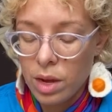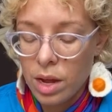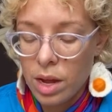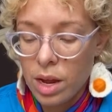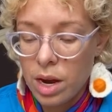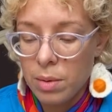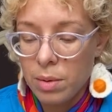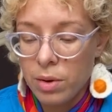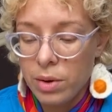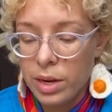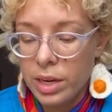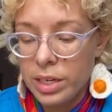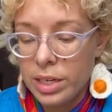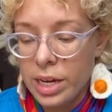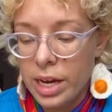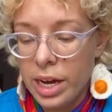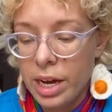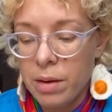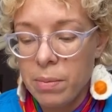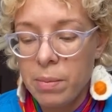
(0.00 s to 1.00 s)
And I'm gonna
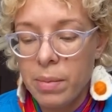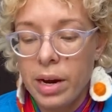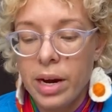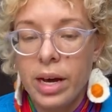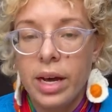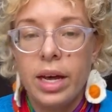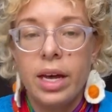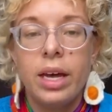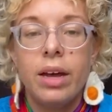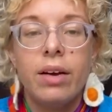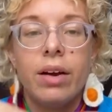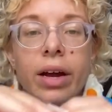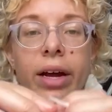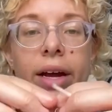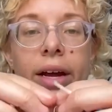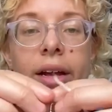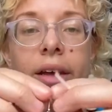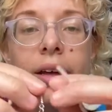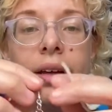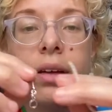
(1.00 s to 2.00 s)
take my
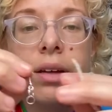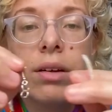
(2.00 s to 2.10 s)
earring